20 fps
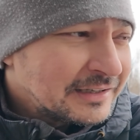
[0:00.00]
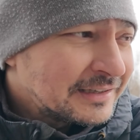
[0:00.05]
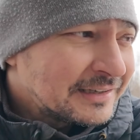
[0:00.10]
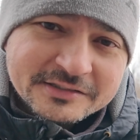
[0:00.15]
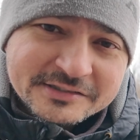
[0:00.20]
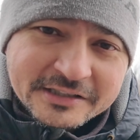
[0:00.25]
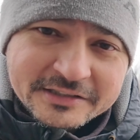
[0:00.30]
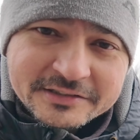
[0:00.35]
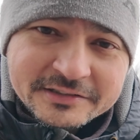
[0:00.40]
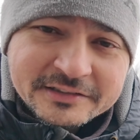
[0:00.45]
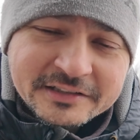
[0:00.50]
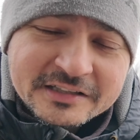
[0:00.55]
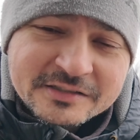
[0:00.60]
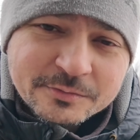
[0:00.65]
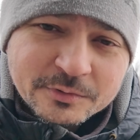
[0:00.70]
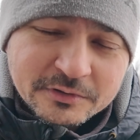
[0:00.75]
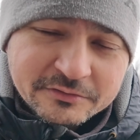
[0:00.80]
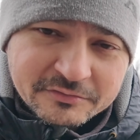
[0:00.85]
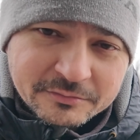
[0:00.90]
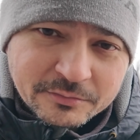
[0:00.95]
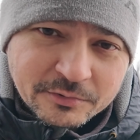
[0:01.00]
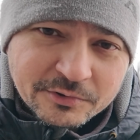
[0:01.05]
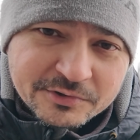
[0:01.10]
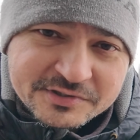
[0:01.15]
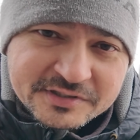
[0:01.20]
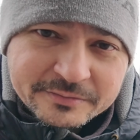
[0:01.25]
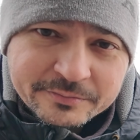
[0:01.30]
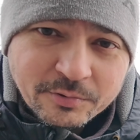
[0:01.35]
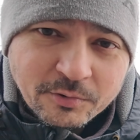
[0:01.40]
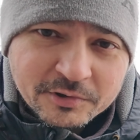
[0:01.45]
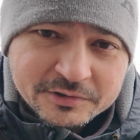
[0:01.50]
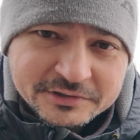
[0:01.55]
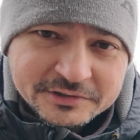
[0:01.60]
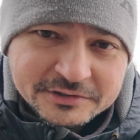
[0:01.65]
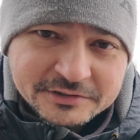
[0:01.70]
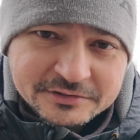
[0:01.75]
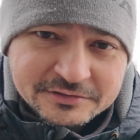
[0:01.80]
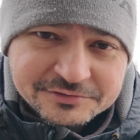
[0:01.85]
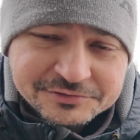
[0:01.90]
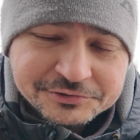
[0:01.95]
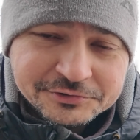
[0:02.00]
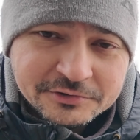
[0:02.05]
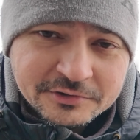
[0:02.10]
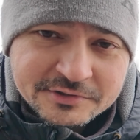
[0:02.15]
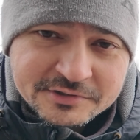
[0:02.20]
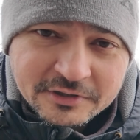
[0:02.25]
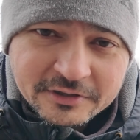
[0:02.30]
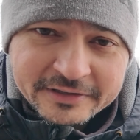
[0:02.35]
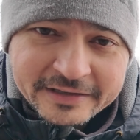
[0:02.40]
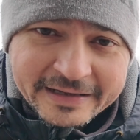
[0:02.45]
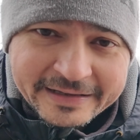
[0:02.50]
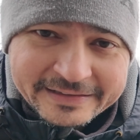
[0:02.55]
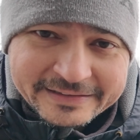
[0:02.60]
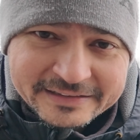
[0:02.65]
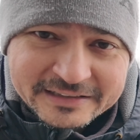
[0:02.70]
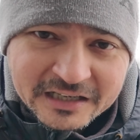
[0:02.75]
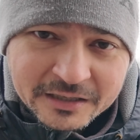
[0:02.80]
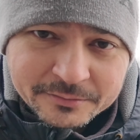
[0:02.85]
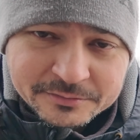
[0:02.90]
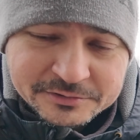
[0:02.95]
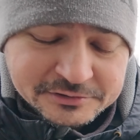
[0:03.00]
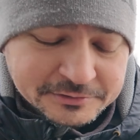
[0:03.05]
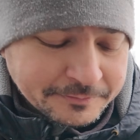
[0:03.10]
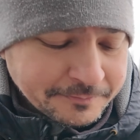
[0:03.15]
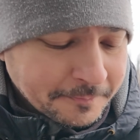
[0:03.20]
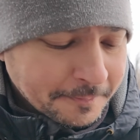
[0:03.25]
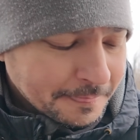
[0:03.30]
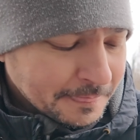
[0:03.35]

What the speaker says: because I think that's one of the most important controls on any camera.